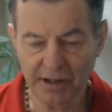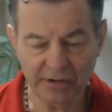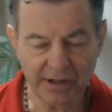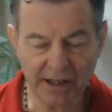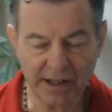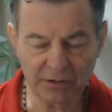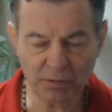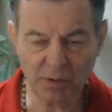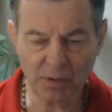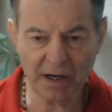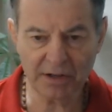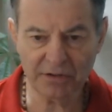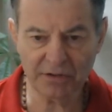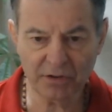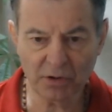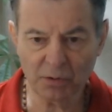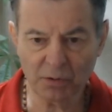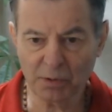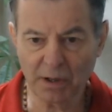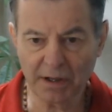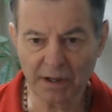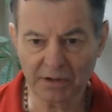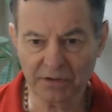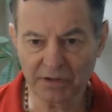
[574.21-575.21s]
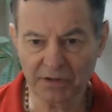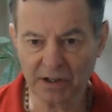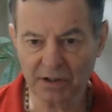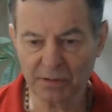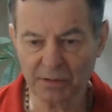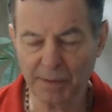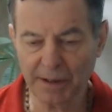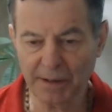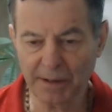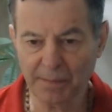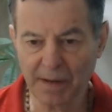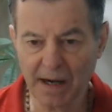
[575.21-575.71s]
That's why I still run a six
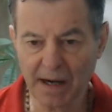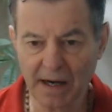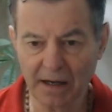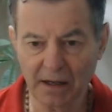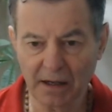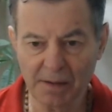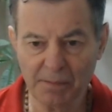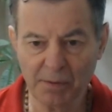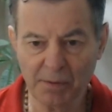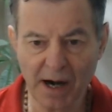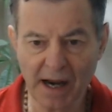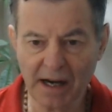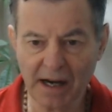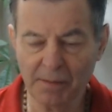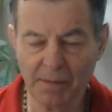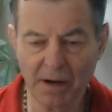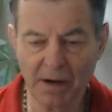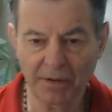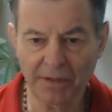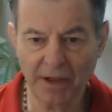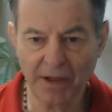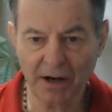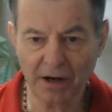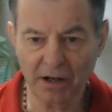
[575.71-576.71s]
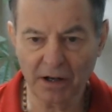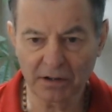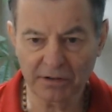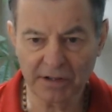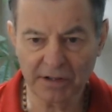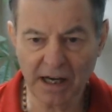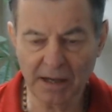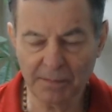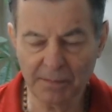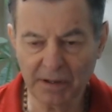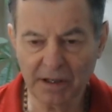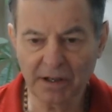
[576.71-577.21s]
minute mile. I brag about that all the
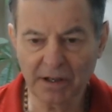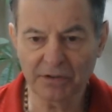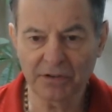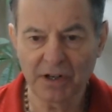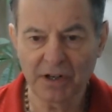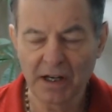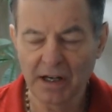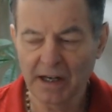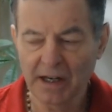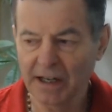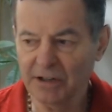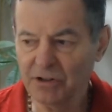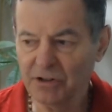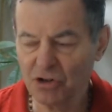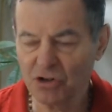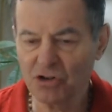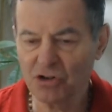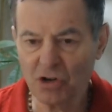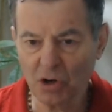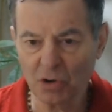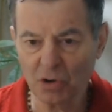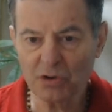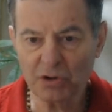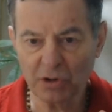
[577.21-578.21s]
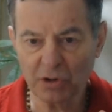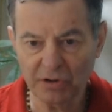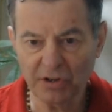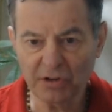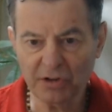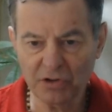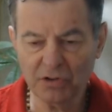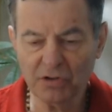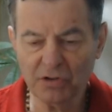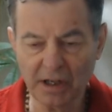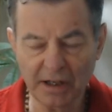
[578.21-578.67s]
time because it just shows you this is.